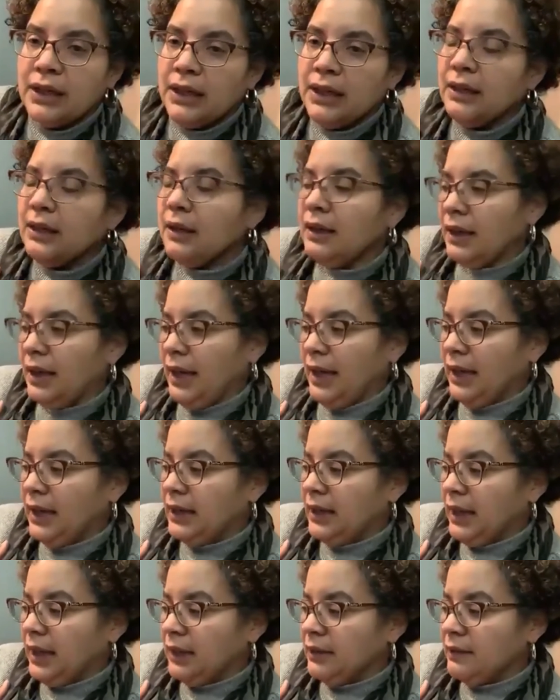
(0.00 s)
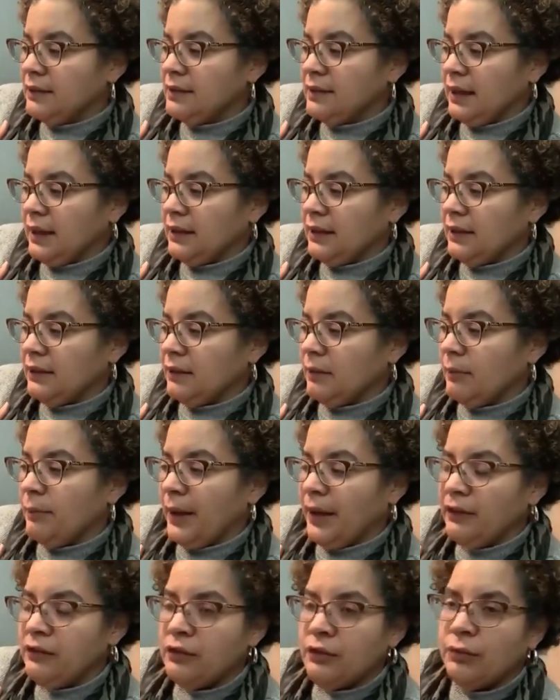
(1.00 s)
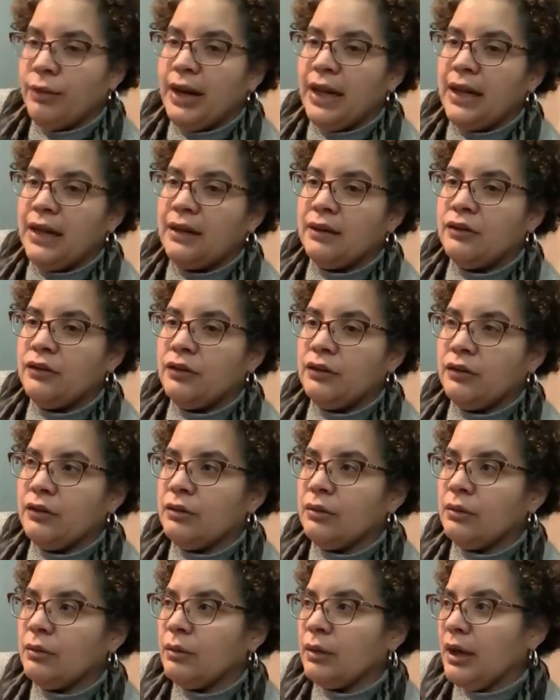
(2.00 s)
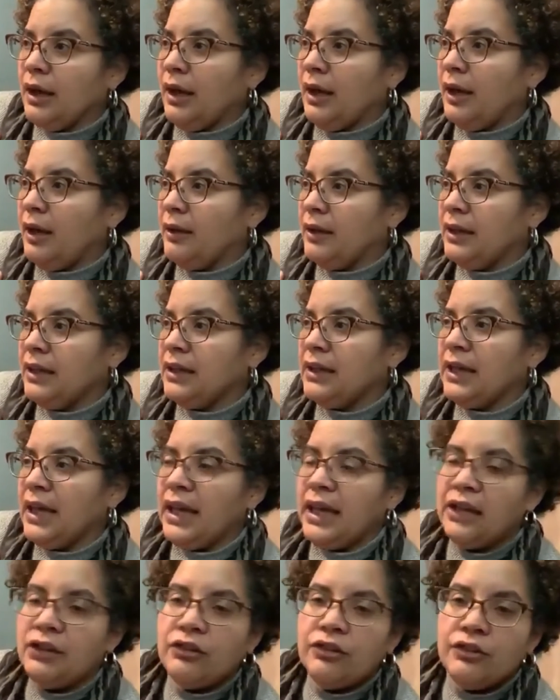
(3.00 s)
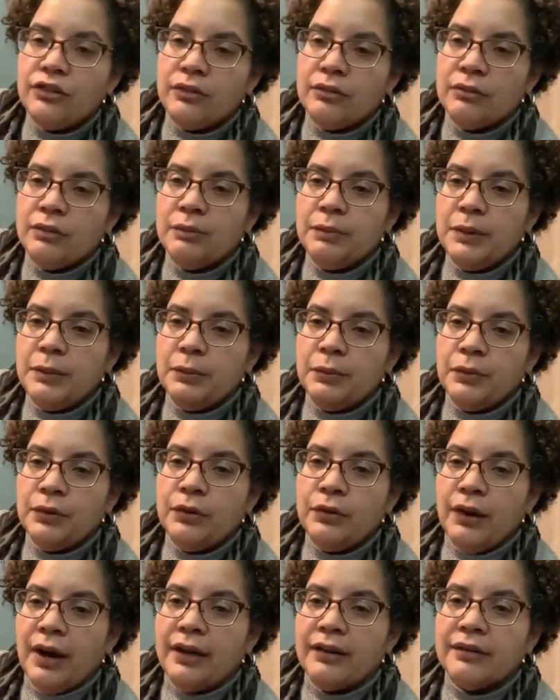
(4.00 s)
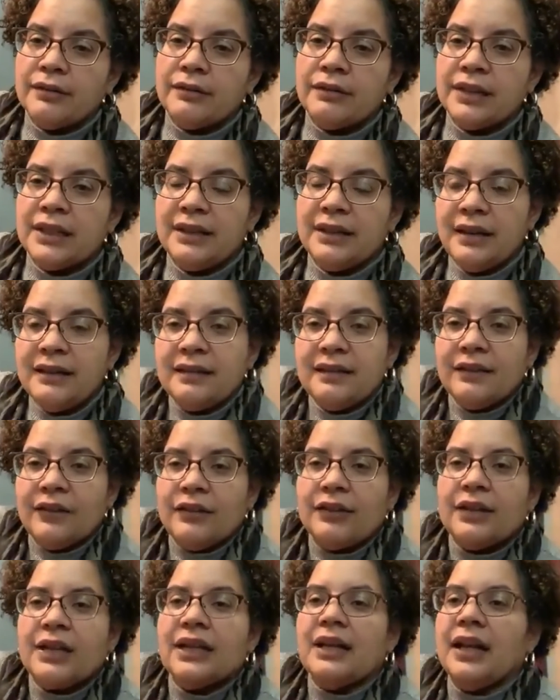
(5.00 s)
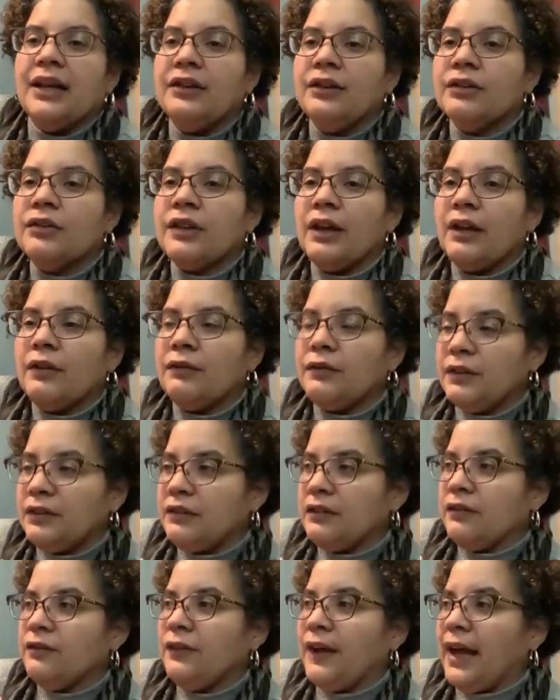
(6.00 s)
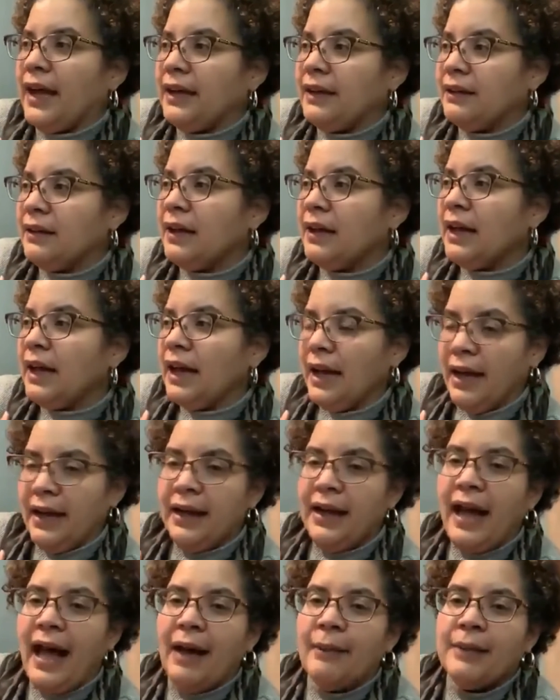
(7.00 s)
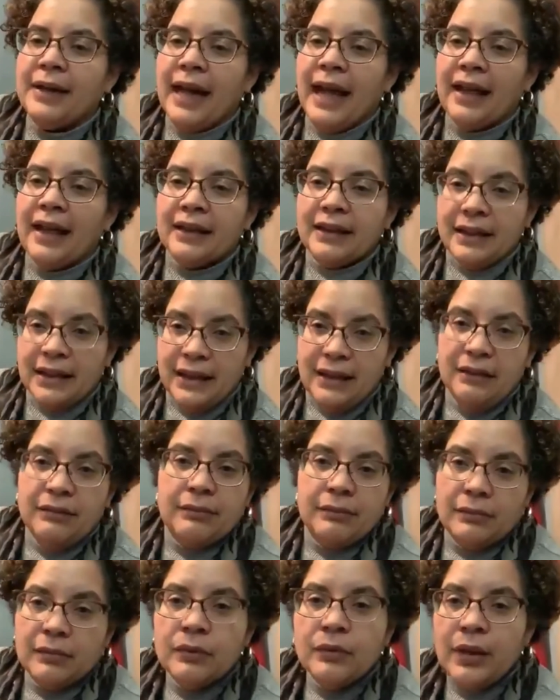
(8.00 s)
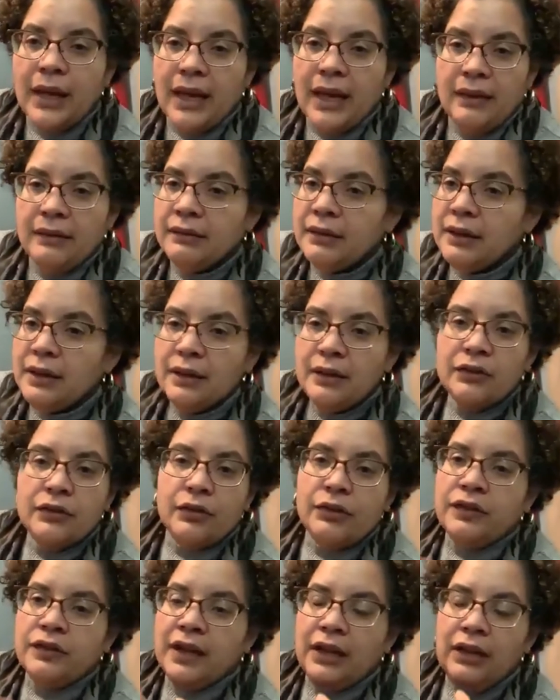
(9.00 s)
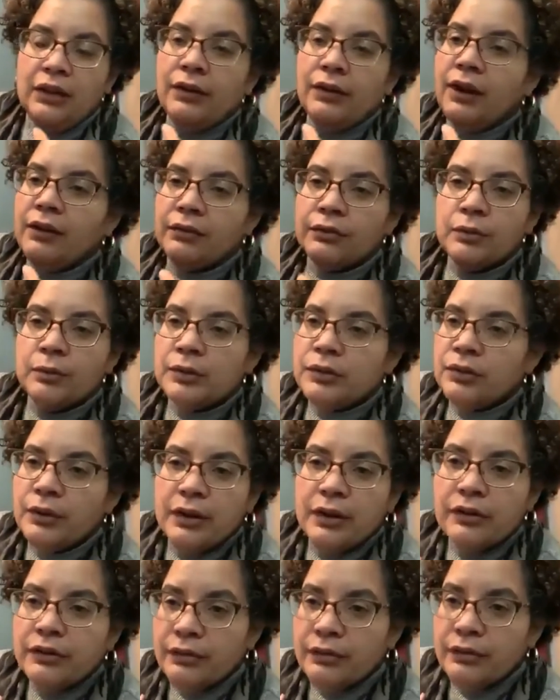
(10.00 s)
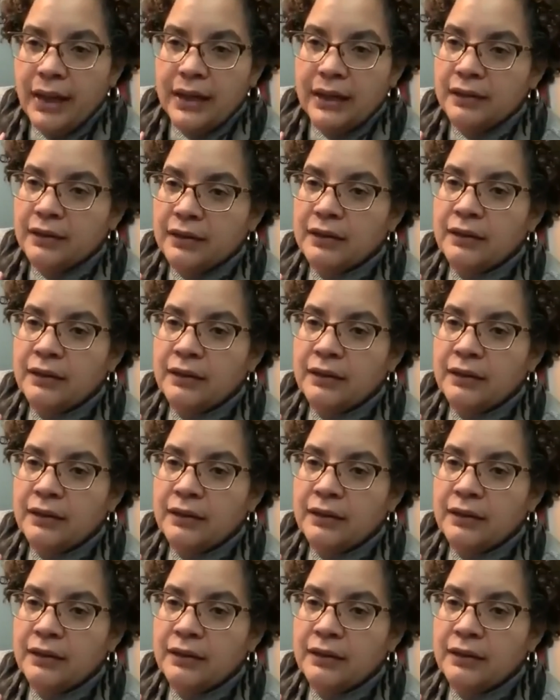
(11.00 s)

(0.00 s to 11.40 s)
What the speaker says: And I'd say that the best way to engage with people who aren't really necessarily like yourself is to find a commonality. Okay. So say you have rheumatoid arthritis.